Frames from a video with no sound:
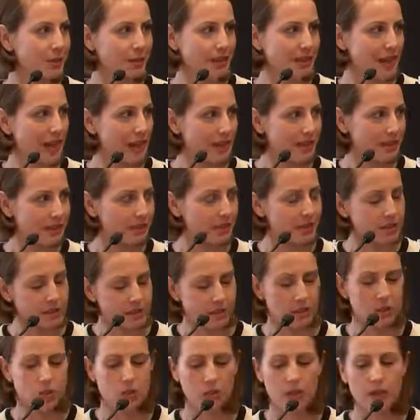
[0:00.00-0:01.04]
in mm-hmm. Canada, et
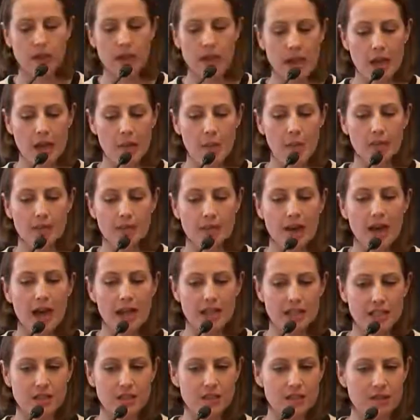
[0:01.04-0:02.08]
cetera. But the
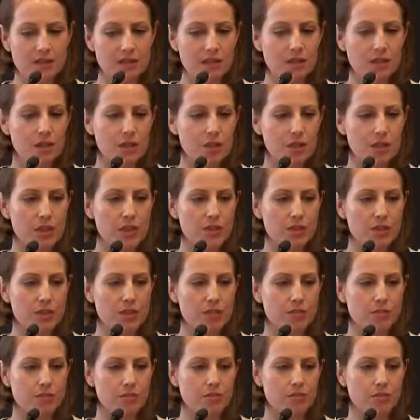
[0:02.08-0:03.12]
idea is that you don't want to just
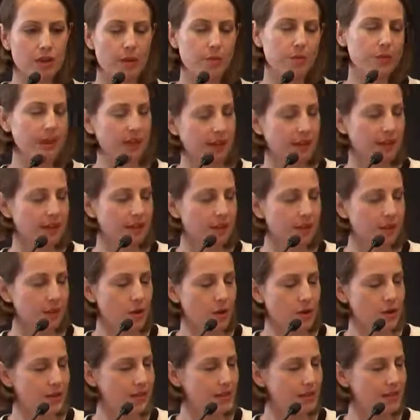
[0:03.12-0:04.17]
replicate that
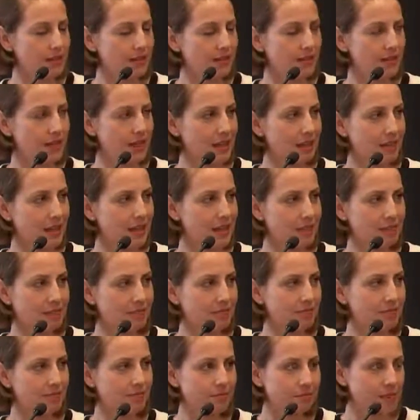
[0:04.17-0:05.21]
content yes. and then
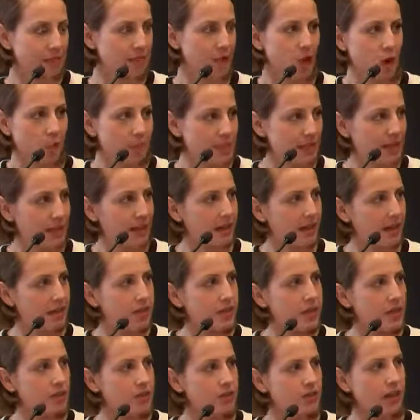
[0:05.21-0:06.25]
mm-hmm. be a copycat.
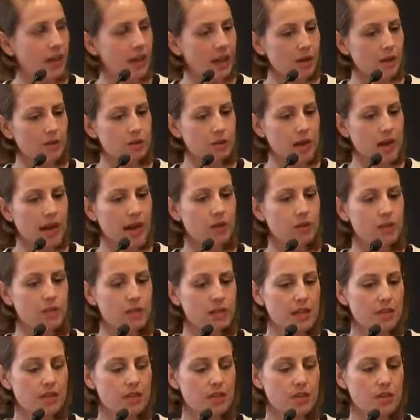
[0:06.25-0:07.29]
Yes. So how, how do you
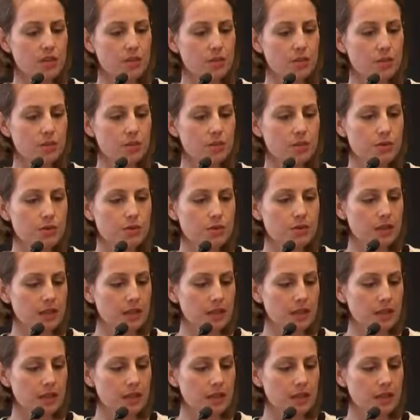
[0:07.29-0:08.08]
then use